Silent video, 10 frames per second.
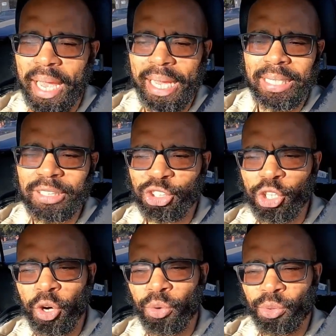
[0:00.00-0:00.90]
And, you
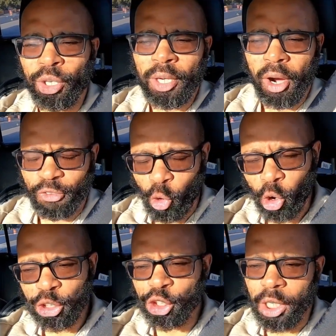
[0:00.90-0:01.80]
know, of
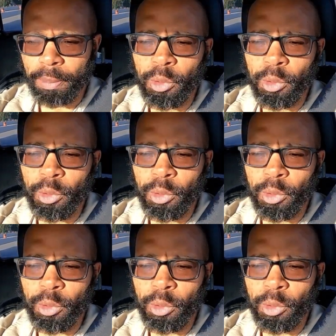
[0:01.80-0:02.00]
course you can